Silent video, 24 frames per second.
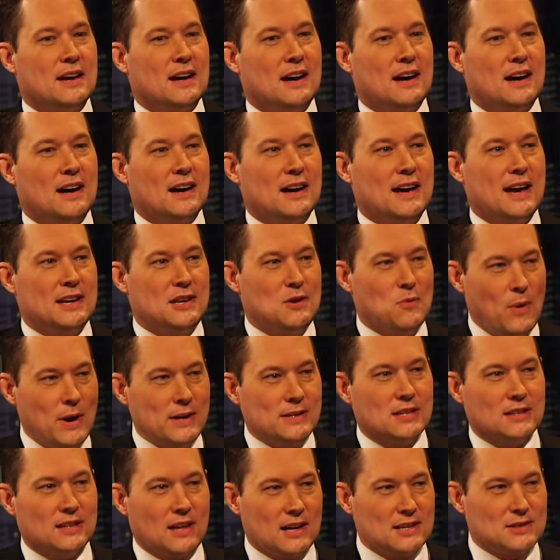And you
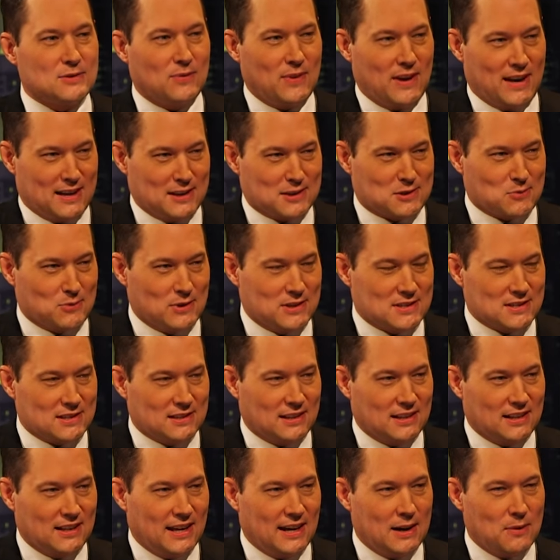went to Las Vegas
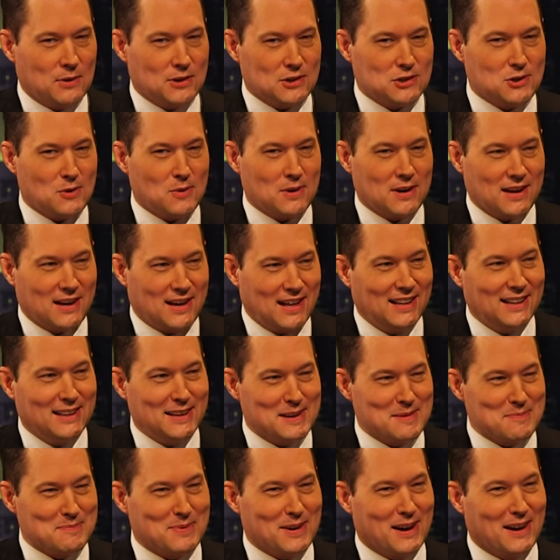recently. And I want to show a
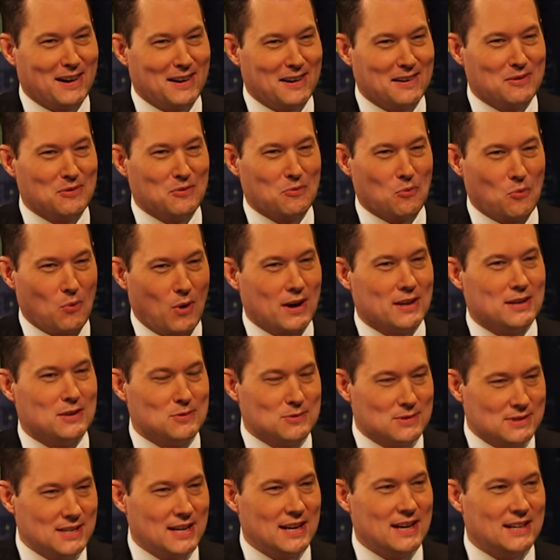clip of what you
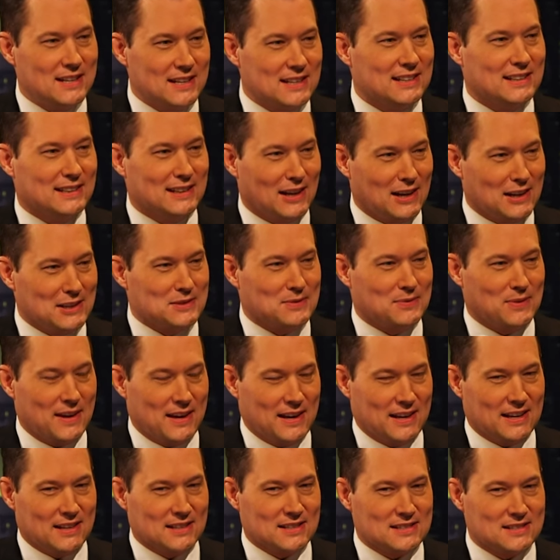did in Las
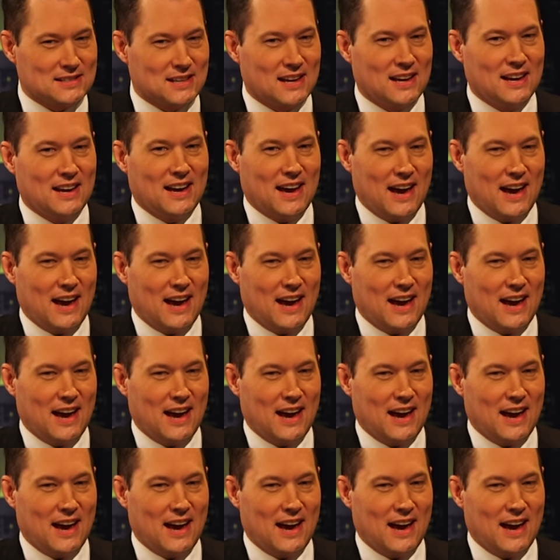Vegas.